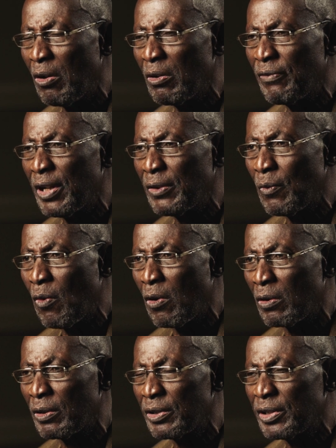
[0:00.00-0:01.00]
all over the
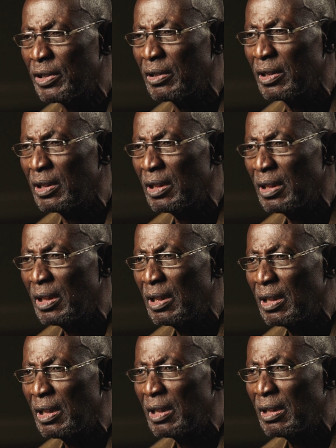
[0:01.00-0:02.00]
world
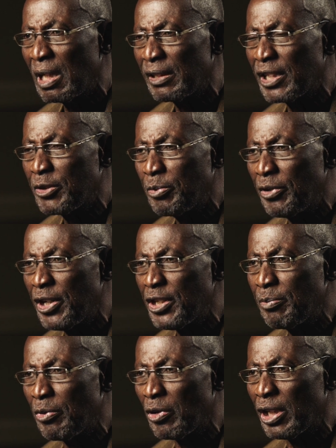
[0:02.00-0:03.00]
that
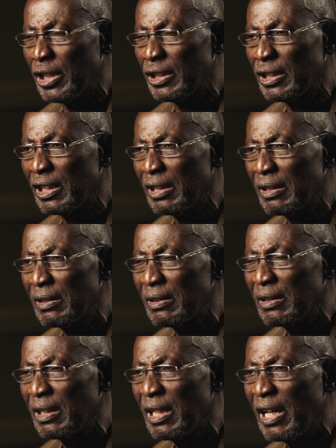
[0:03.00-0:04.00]
experience bullying
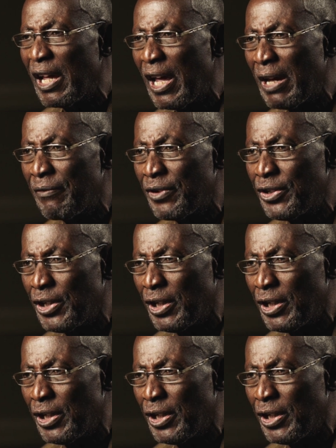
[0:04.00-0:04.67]
every